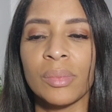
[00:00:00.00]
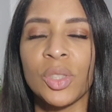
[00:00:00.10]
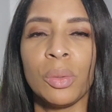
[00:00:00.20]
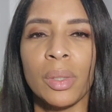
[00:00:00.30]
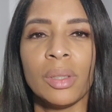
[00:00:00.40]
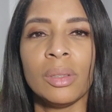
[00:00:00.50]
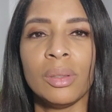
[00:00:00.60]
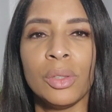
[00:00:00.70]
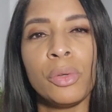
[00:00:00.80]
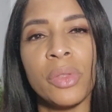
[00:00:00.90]
doing
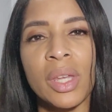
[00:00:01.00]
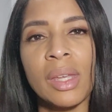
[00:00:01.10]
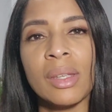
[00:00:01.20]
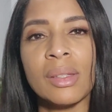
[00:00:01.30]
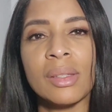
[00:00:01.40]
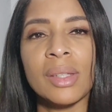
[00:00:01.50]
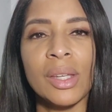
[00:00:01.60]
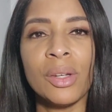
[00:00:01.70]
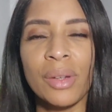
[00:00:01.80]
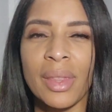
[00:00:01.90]
new things
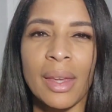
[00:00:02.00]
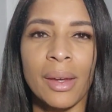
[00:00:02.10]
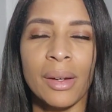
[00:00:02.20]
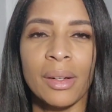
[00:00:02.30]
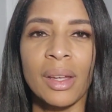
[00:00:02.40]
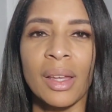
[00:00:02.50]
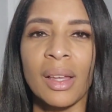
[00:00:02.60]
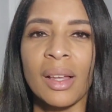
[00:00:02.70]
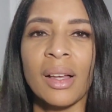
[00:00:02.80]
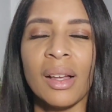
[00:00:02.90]
here and there.
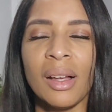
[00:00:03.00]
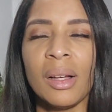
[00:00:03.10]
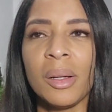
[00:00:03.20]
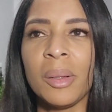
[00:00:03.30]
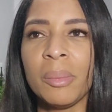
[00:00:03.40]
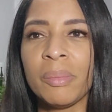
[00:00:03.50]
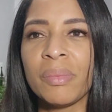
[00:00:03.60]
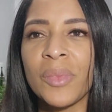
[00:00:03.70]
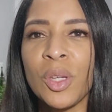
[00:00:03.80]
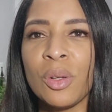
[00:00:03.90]

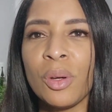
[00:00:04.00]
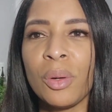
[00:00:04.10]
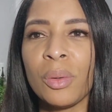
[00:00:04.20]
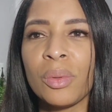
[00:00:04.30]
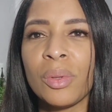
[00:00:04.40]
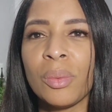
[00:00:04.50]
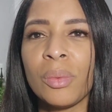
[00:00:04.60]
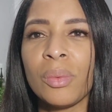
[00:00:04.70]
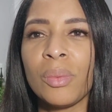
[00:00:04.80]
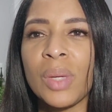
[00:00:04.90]
You know,
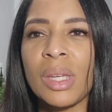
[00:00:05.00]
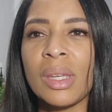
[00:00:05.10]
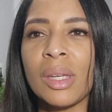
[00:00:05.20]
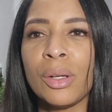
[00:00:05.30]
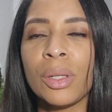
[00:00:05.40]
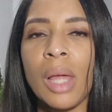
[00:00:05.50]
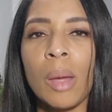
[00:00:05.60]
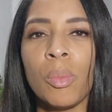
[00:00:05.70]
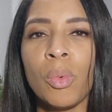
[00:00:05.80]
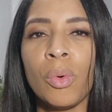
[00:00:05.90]
we hear a
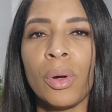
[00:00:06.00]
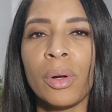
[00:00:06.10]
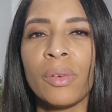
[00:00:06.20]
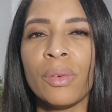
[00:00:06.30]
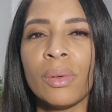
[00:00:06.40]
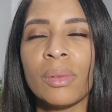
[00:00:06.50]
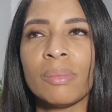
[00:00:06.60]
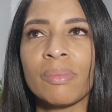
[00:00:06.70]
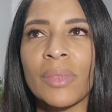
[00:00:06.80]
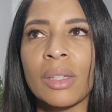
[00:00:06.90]
lot more,
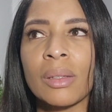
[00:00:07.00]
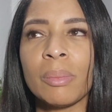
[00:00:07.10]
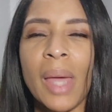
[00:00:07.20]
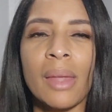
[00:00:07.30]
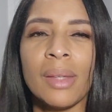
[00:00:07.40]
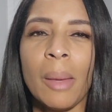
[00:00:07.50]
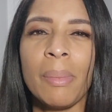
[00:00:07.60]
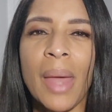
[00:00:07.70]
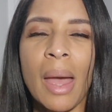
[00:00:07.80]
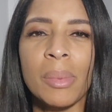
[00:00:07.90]
not
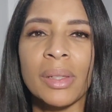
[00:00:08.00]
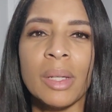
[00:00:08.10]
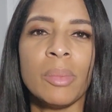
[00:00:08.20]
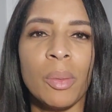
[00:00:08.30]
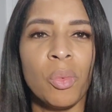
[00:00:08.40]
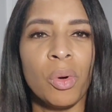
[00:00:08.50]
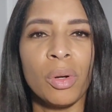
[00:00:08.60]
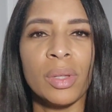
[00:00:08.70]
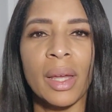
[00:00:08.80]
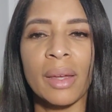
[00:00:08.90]
babbling, but
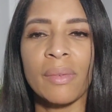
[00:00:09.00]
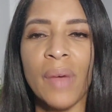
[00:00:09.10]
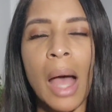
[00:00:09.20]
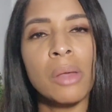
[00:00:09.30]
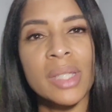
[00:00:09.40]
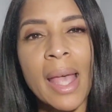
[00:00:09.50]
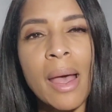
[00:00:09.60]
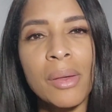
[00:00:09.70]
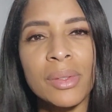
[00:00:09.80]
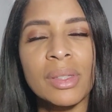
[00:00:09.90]
more like vowel
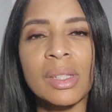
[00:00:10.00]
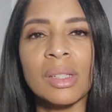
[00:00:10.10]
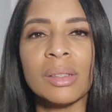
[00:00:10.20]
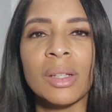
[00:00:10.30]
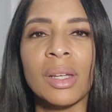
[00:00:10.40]
sounds. And